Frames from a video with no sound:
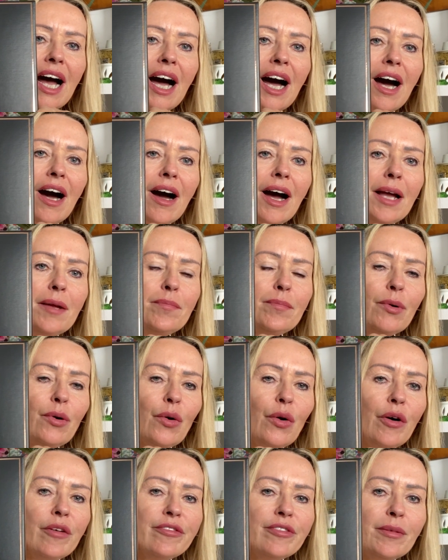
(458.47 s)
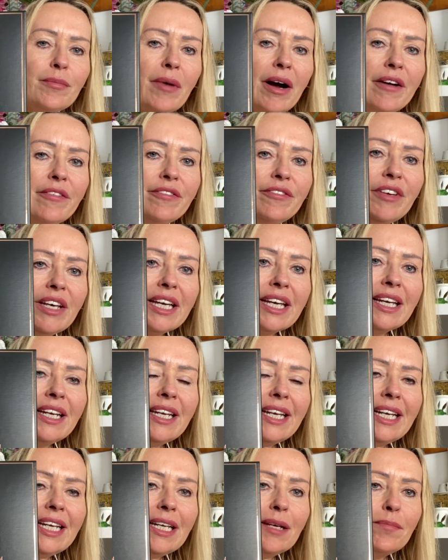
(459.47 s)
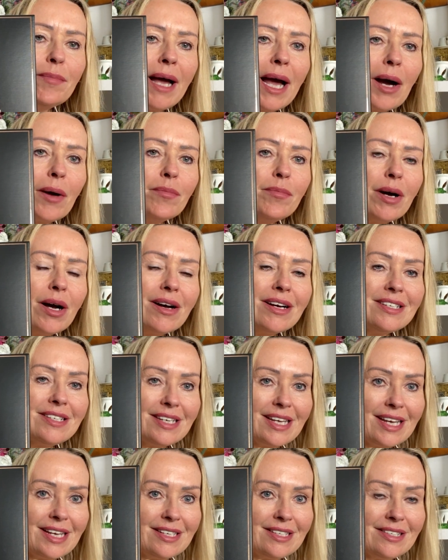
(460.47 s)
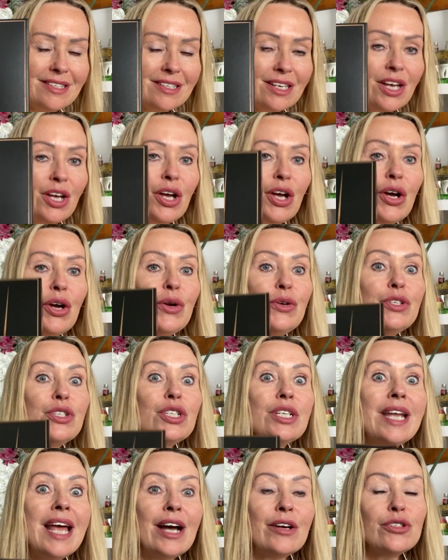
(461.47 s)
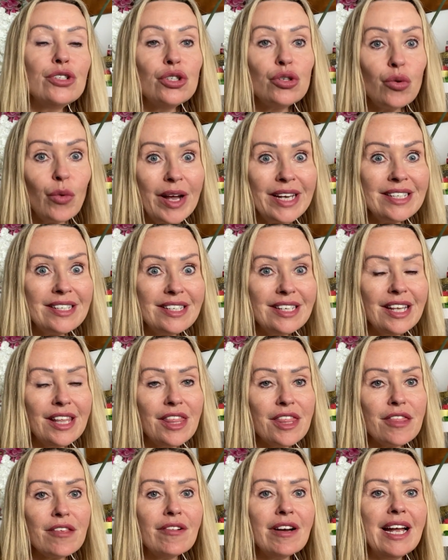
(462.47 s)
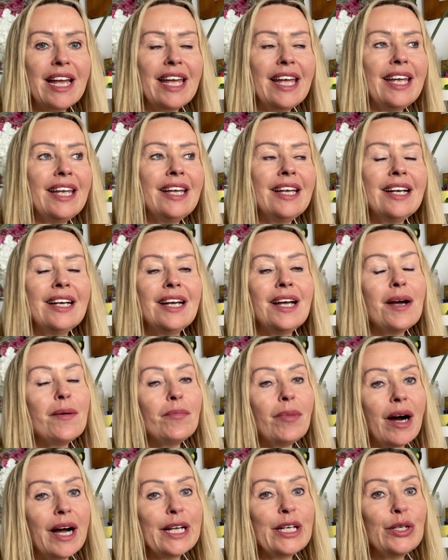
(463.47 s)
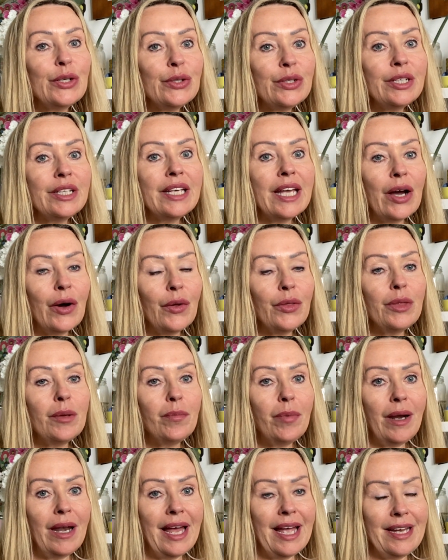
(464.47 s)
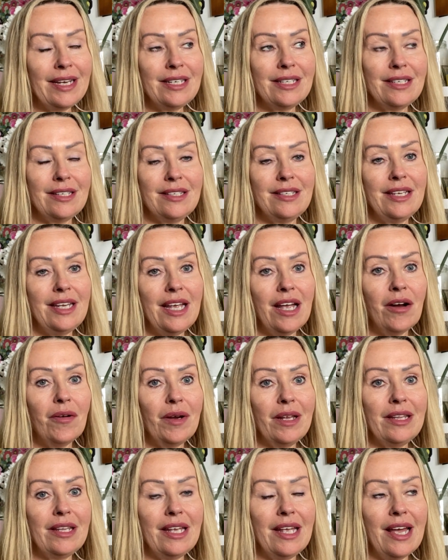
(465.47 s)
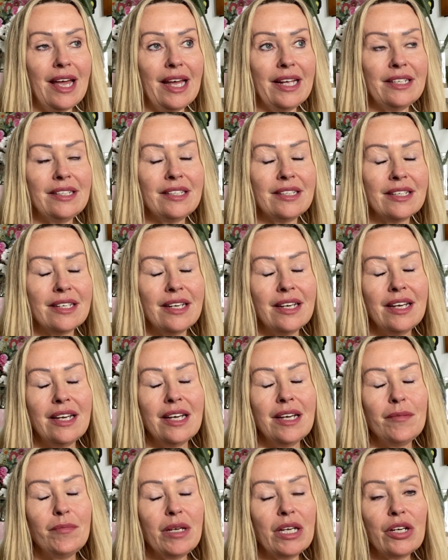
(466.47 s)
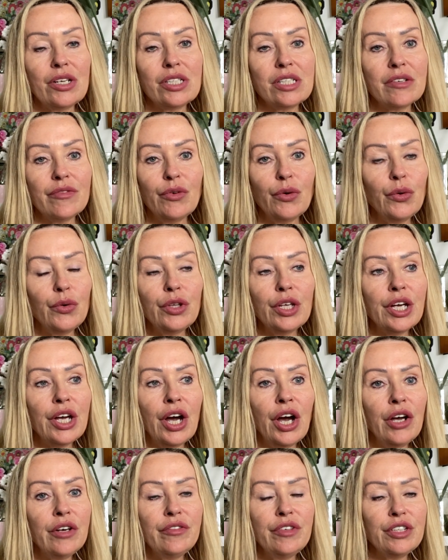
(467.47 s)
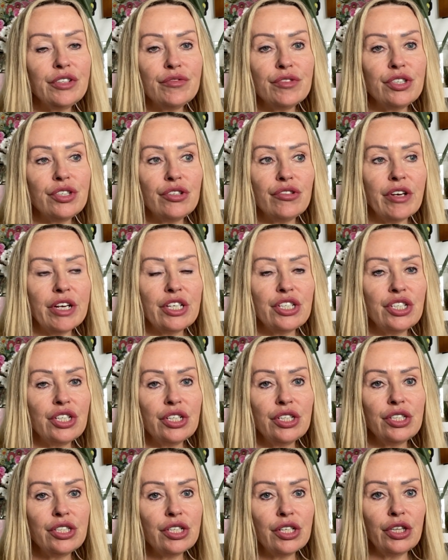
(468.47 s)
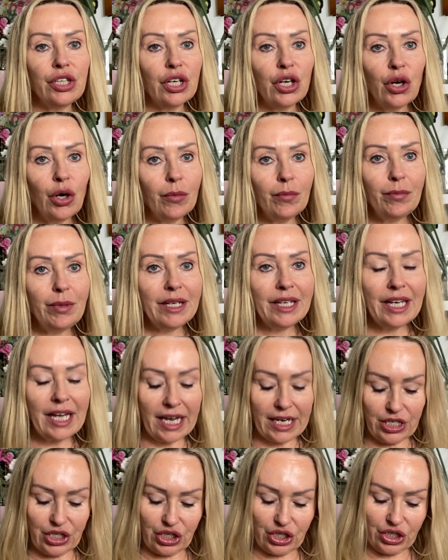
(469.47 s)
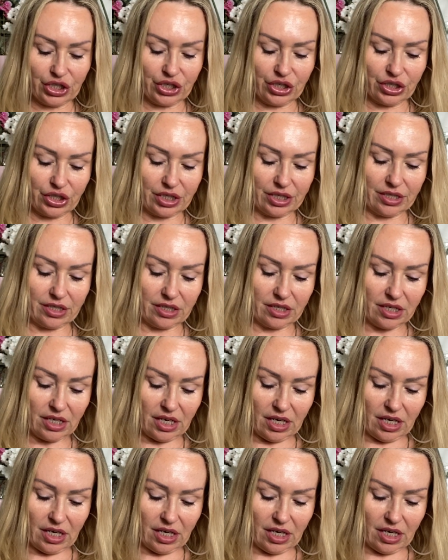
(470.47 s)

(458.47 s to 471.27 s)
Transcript: I bought for my Fica Lily Bell Birdis, who's now 23, but I couldn't get on the plane to see her in the end because of all the COVID restrictions and the complications and